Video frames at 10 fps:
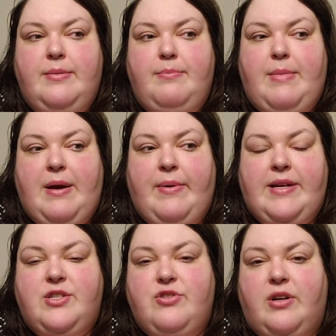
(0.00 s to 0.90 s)
my
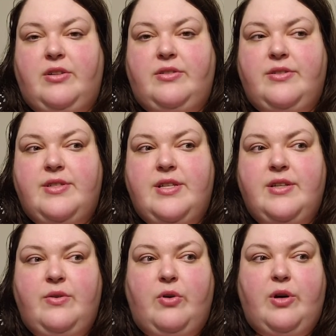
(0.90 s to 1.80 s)
weight struggles
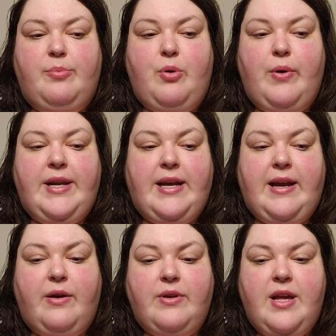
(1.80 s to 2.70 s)
or pointing
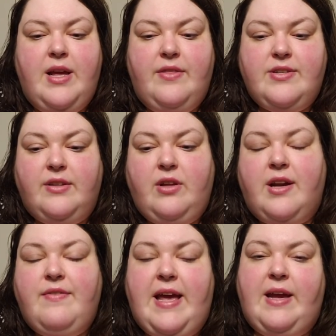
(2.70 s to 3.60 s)
out. There's a lot
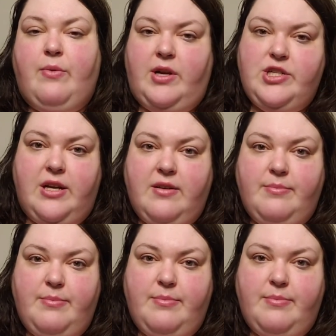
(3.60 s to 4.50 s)
of hate watching.
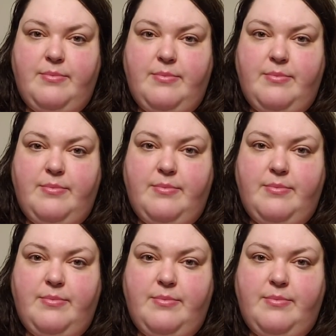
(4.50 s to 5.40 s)
There
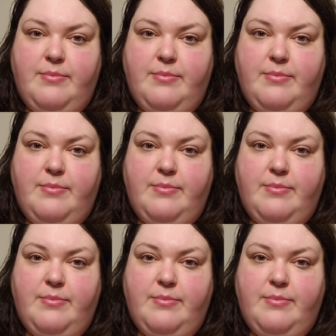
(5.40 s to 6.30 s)

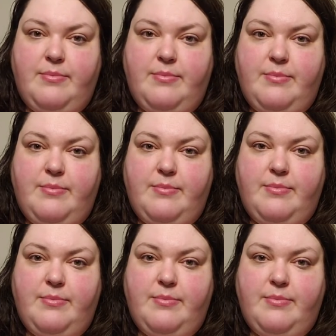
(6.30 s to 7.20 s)
comes a
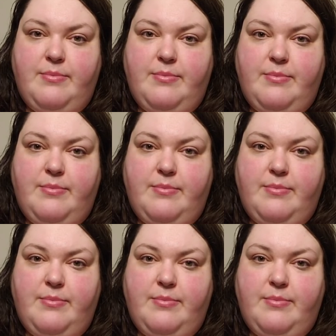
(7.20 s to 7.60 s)
time